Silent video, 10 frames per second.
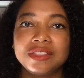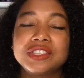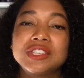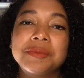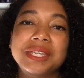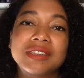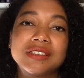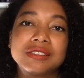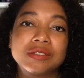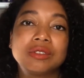This is
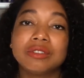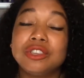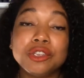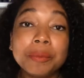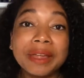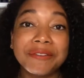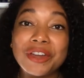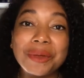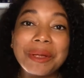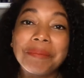because you might
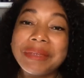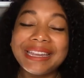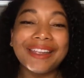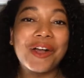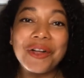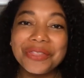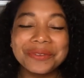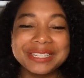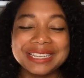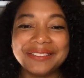very well be on
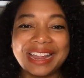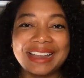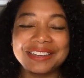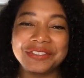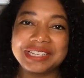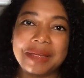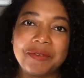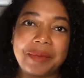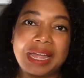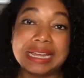the receiving end of a
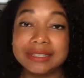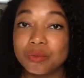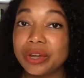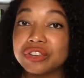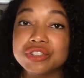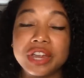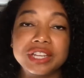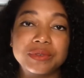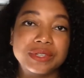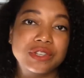type of bias when you're
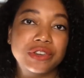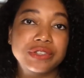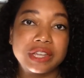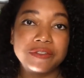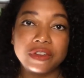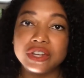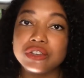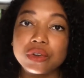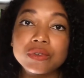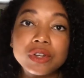trying to assert yourself
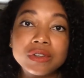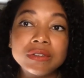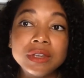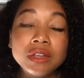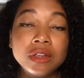in your role,